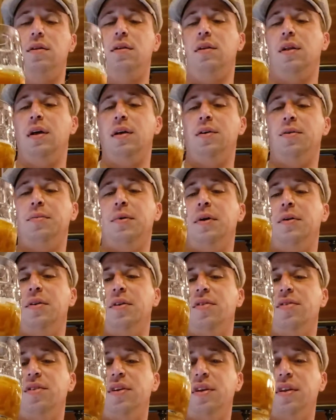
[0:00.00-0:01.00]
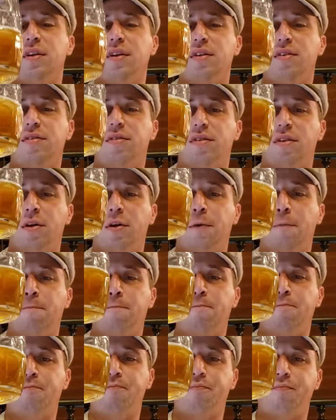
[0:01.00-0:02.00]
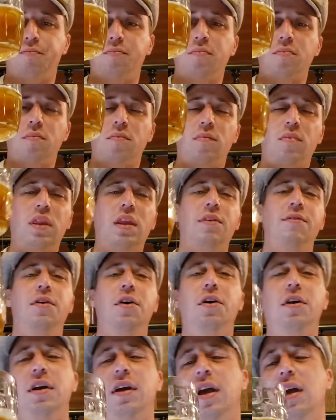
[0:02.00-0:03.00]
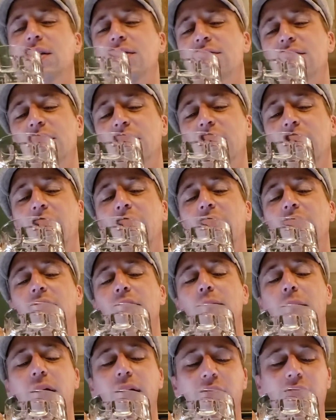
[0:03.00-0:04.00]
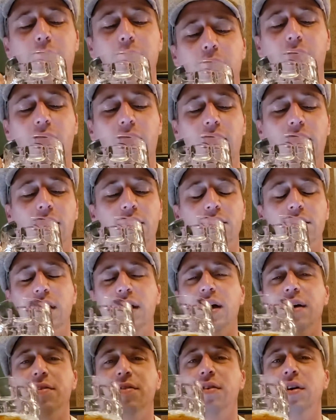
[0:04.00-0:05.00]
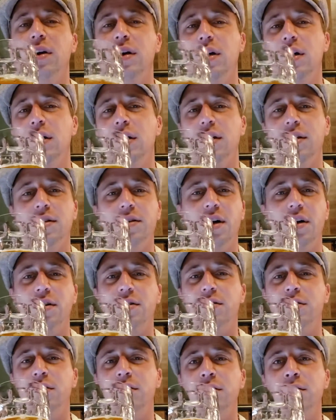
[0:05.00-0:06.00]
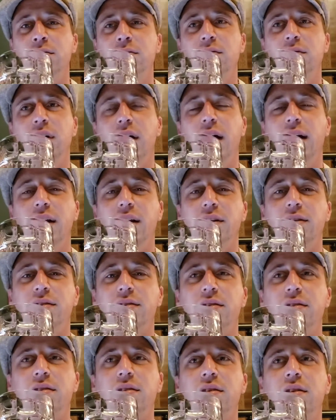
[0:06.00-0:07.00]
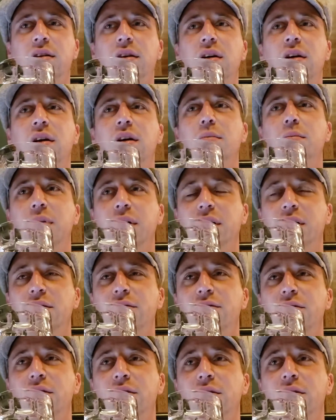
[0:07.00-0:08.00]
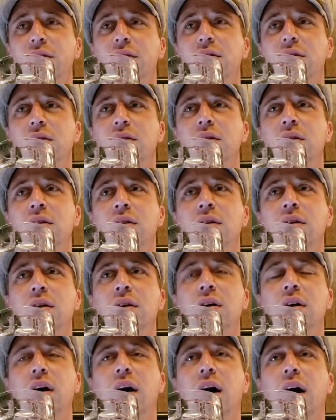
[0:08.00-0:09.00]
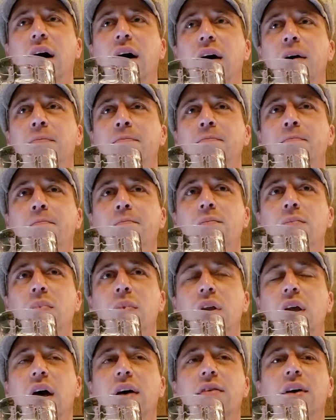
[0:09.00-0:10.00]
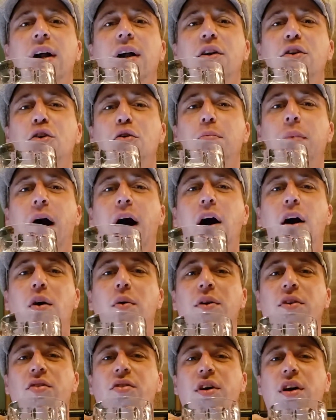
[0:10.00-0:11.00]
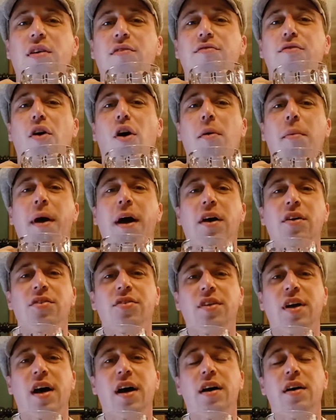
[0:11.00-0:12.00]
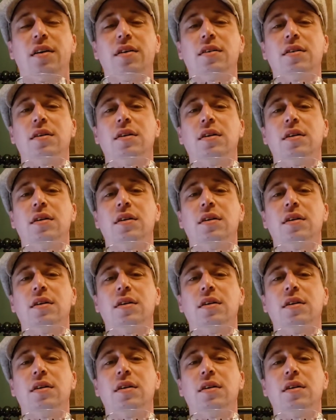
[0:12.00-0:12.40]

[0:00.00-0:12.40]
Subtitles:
that you'll be able to see this. So if you're in the Kansas City area, you might keep an eye out. They have Dunkel, Helles, Pilsner. I've got a Der Bauer, which is like a farmhouse style